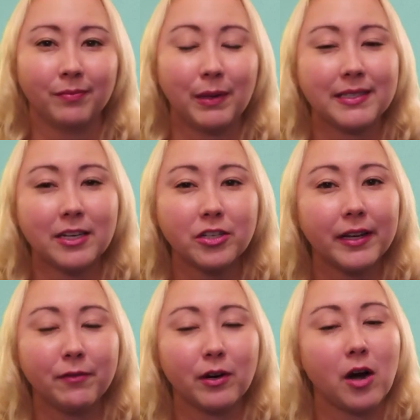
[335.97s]
But
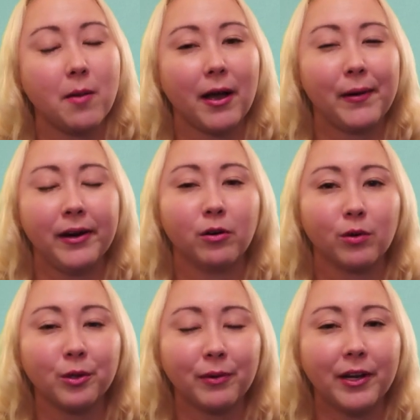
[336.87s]
essentially, for a compound annual
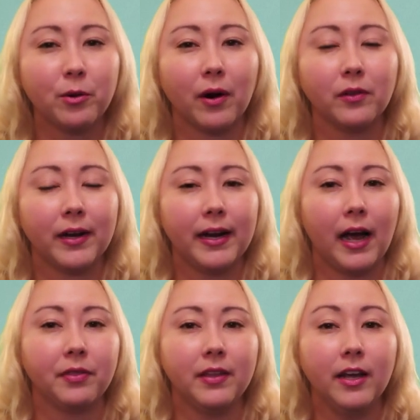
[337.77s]
growth rate, you are looking
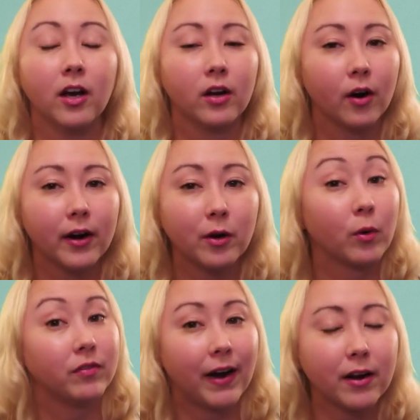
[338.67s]
at the current
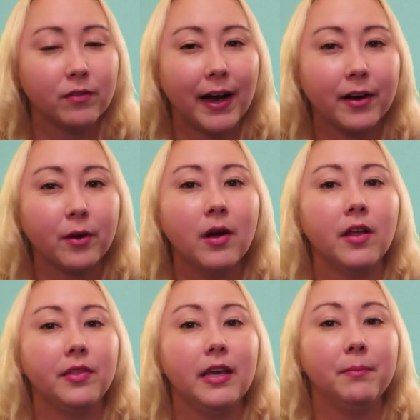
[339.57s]
or final value,
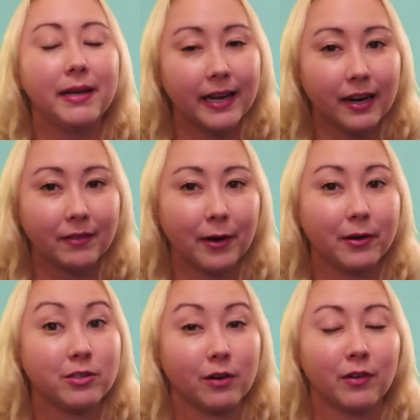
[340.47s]
the beginning
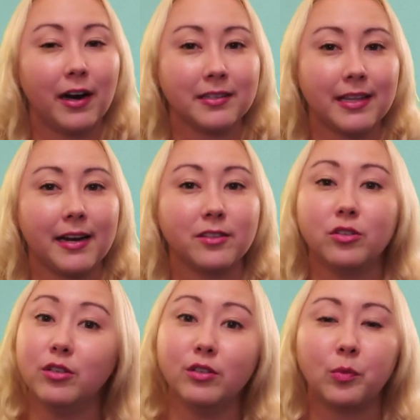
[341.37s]
value, so for us that is
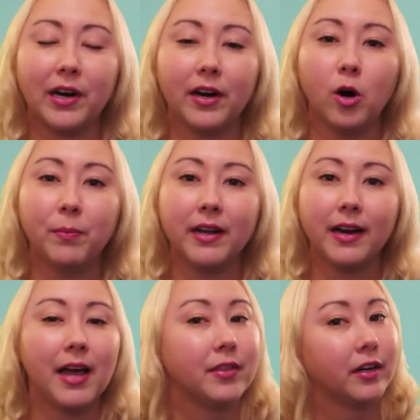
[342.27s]
dues when it opened,
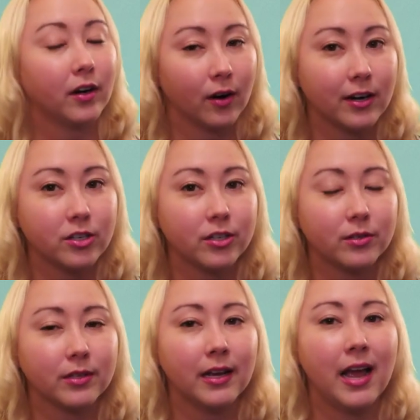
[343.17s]
and then current
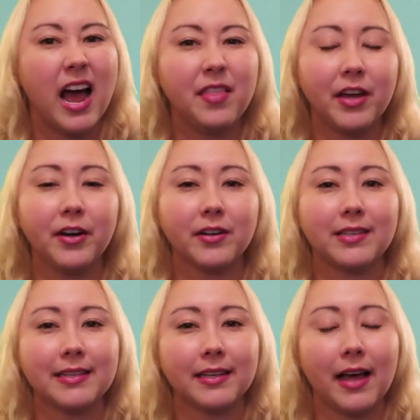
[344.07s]
dues, and then you're
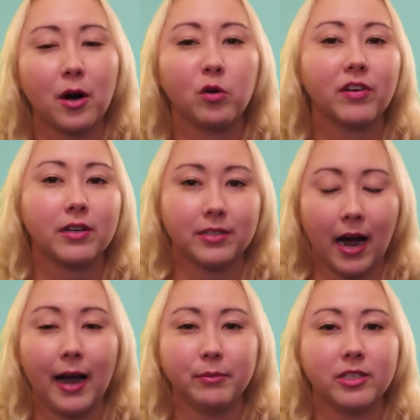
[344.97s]
assessing that over
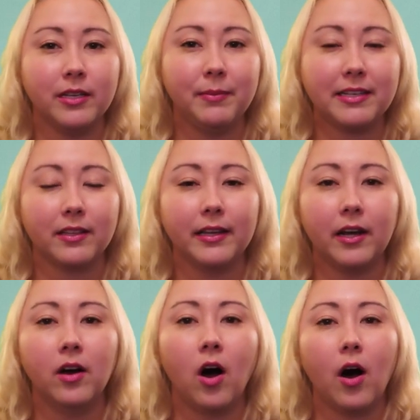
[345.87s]
time to see
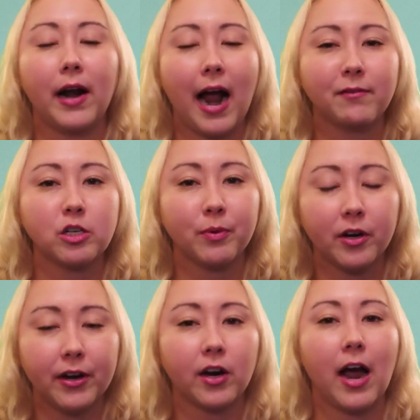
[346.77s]
basically on average per
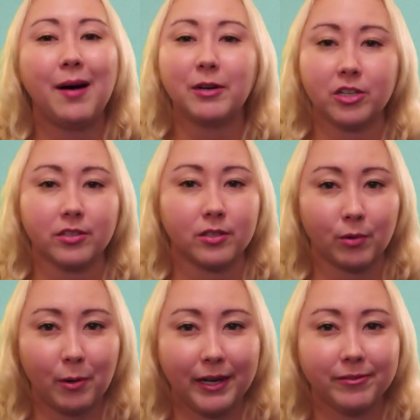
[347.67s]
year how much is this
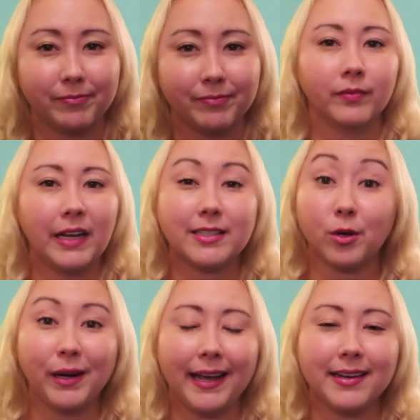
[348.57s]
growing. As a
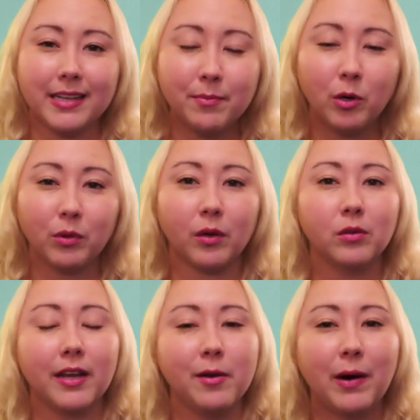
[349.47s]
quick example, with
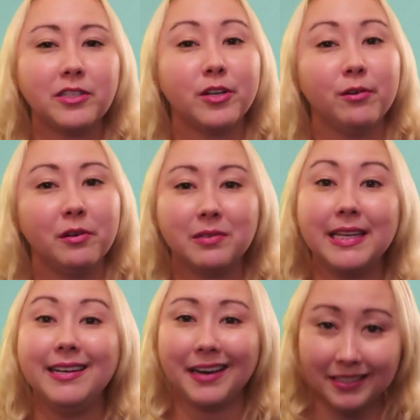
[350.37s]
Old Key West, you'd use the
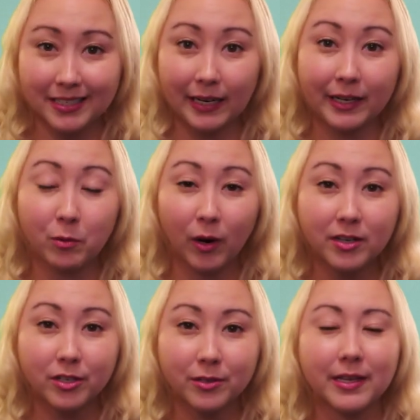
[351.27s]

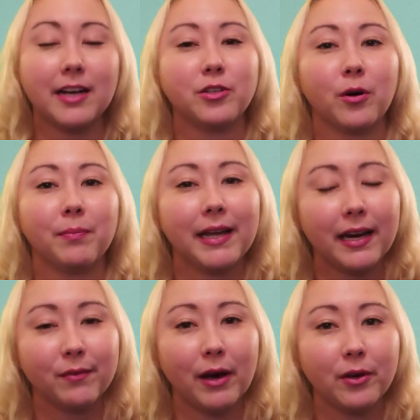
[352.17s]
1991 dues as your
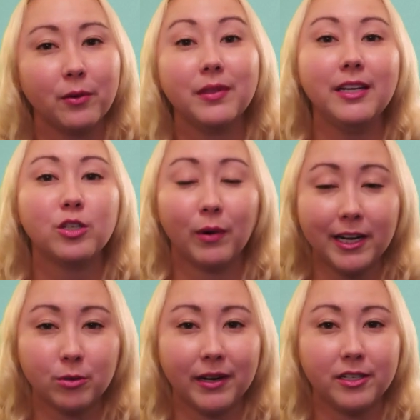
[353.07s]
beginning value, the
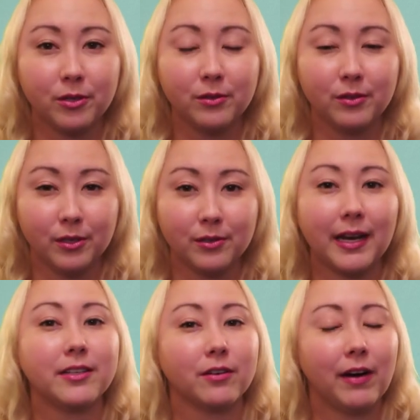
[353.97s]
2022 dues
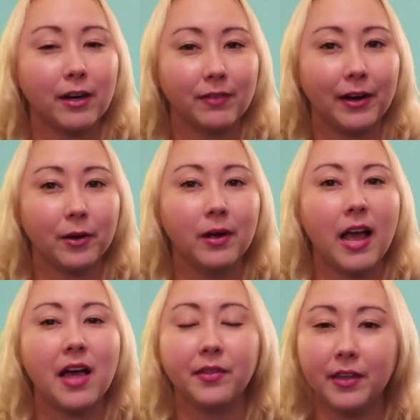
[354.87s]
as your final value,
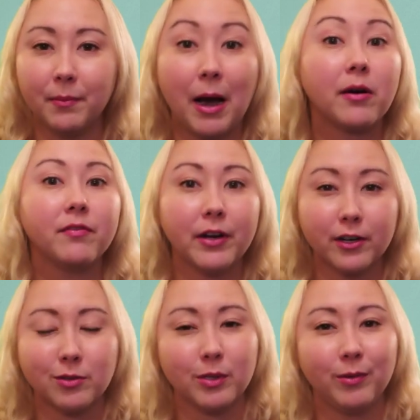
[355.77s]
and then the amount of
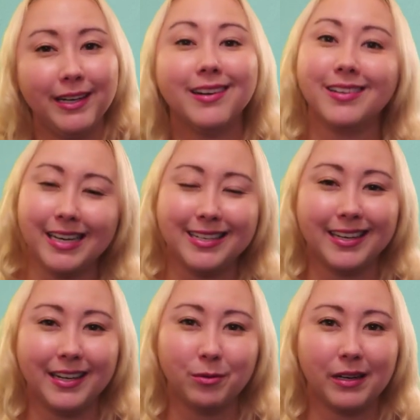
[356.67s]
years between
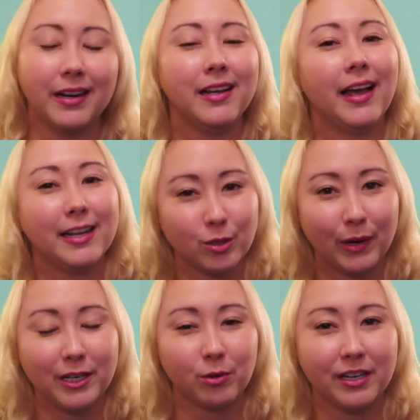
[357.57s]
1991 and
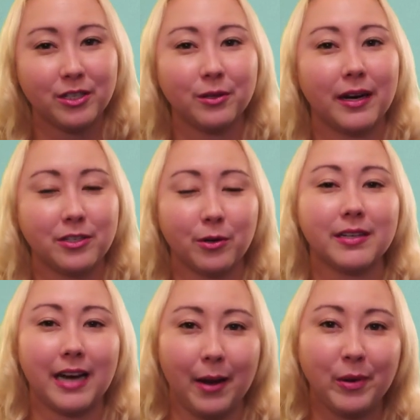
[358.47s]
2022 as your
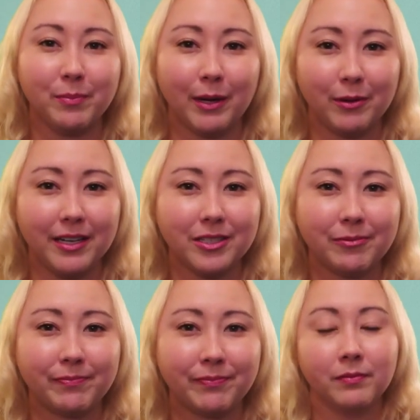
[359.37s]
time component.
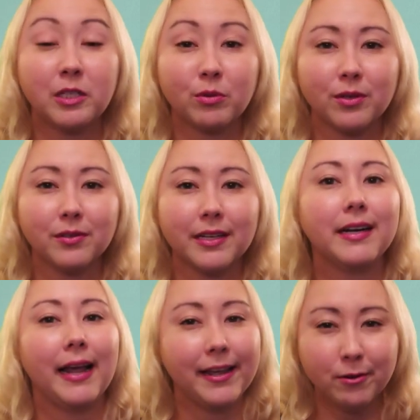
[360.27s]
This results in
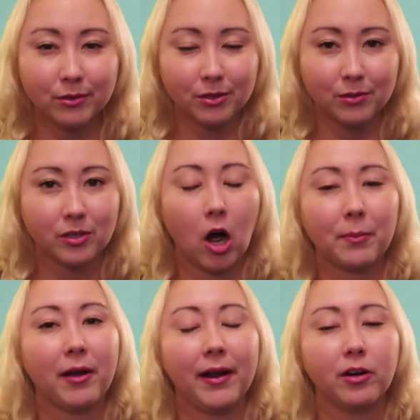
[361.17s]
an annual dues
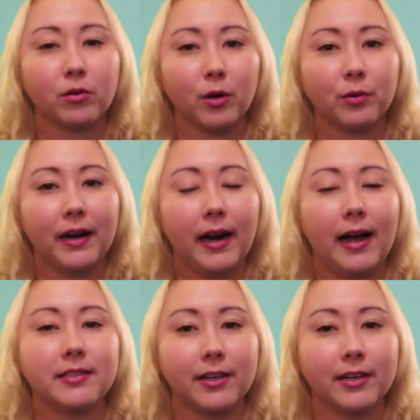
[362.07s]
compound annual growth rate at